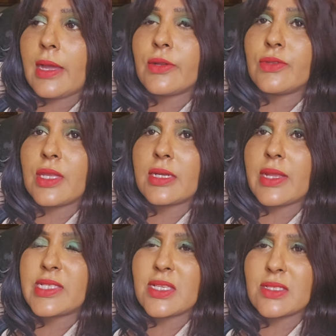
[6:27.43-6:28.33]
I don't think
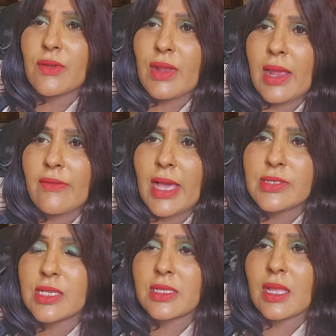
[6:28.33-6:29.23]
necessarily
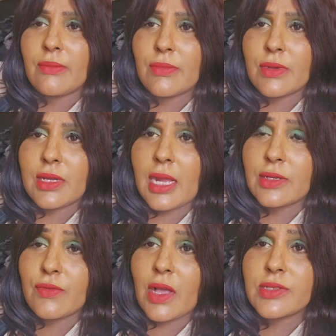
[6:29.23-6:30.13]
harassing them,
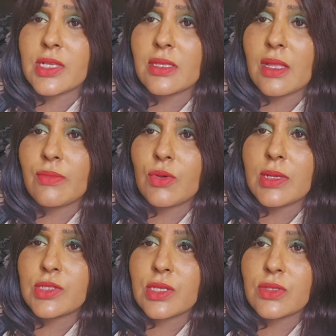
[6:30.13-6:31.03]
kind of asking them
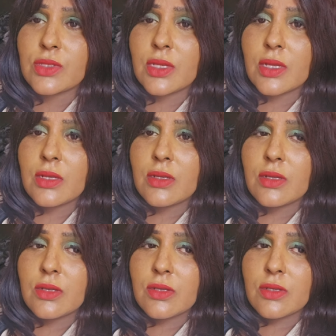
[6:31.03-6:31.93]
questions.
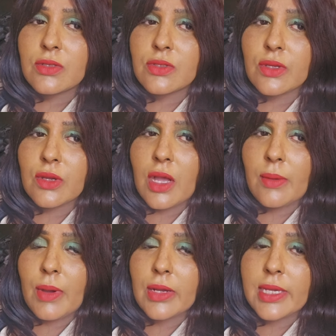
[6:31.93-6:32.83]
So
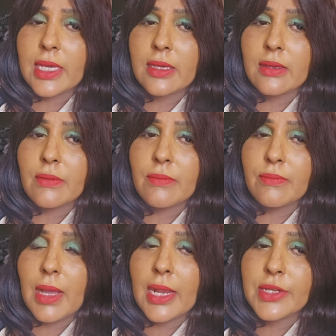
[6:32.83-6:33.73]
about
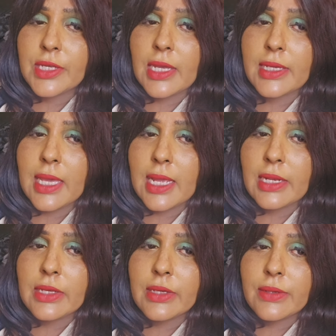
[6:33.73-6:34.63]
Maddie and
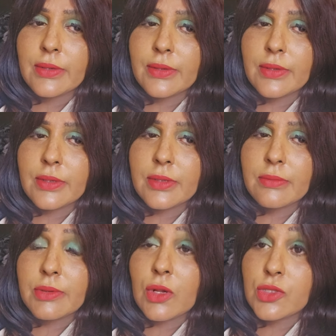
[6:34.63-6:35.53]
Kaylee,
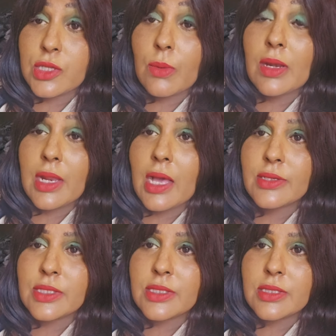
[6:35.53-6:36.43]
because they were
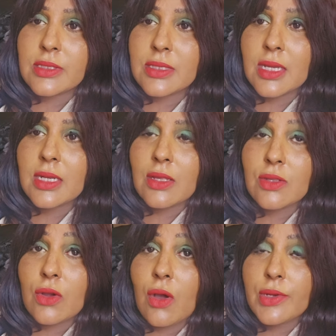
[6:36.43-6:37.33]
last seen at
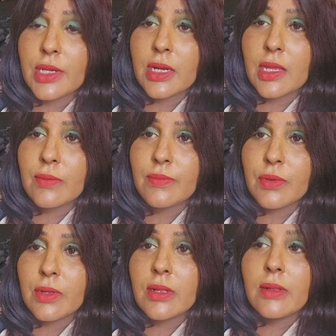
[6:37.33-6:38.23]
the corner club
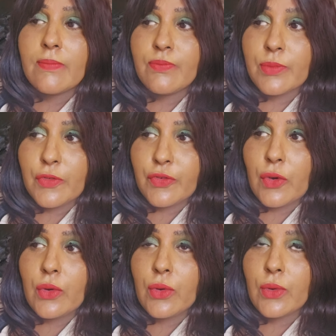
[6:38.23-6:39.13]

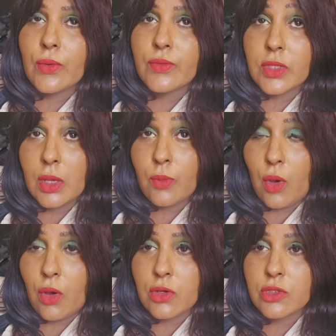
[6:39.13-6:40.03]
before they
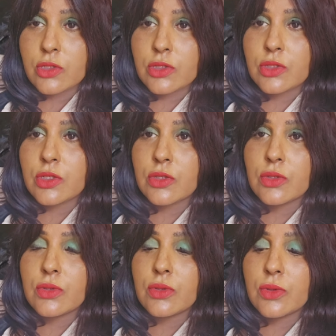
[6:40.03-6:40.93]
walked
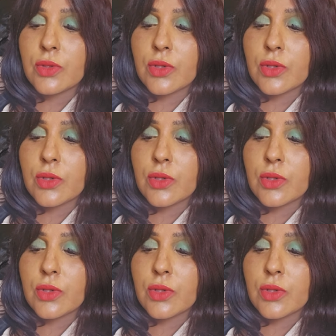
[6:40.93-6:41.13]
to